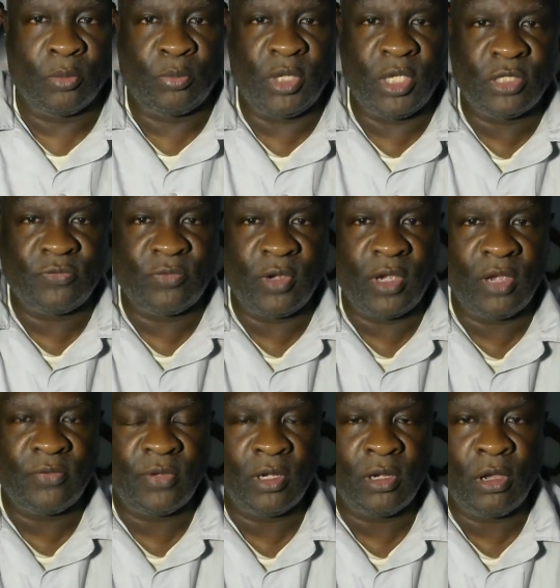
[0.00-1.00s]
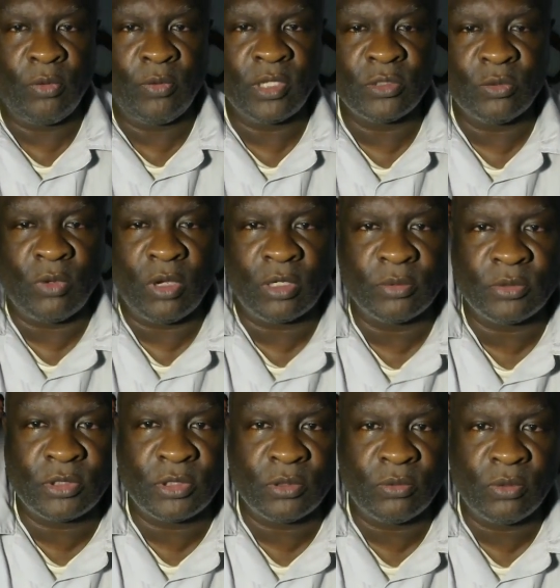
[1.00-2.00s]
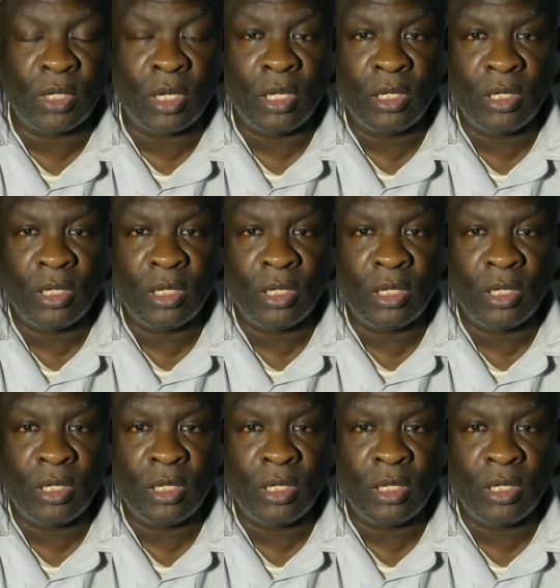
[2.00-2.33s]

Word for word: Peace forever and always, and welcome to